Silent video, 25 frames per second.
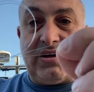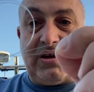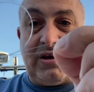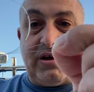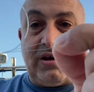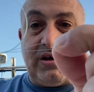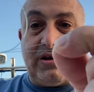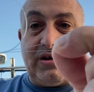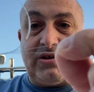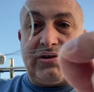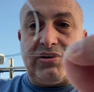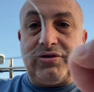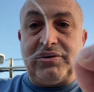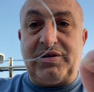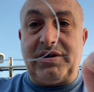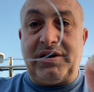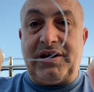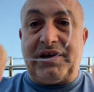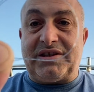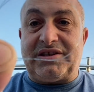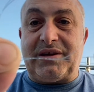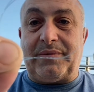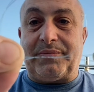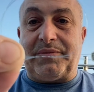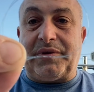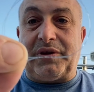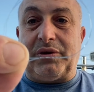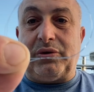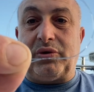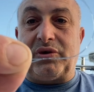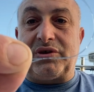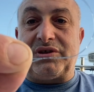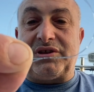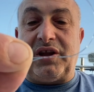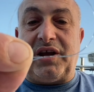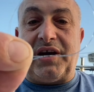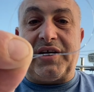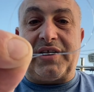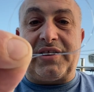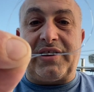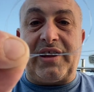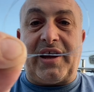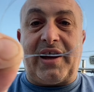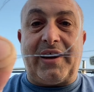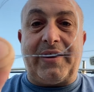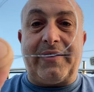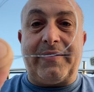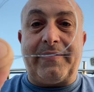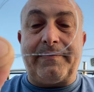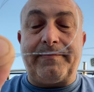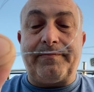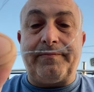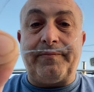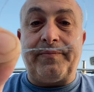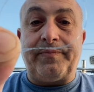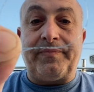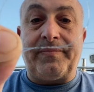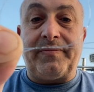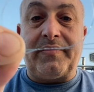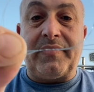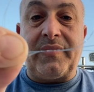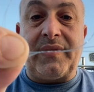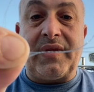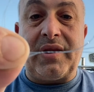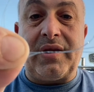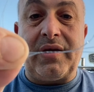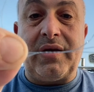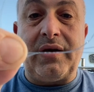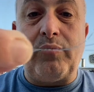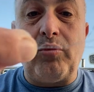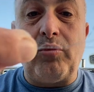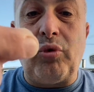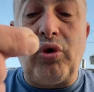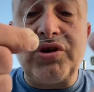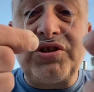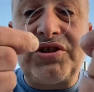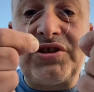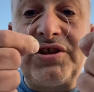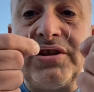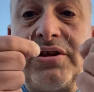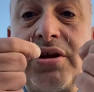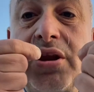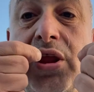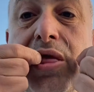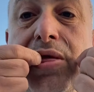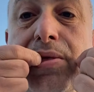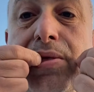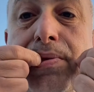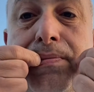until you get something that looks like that. Moisten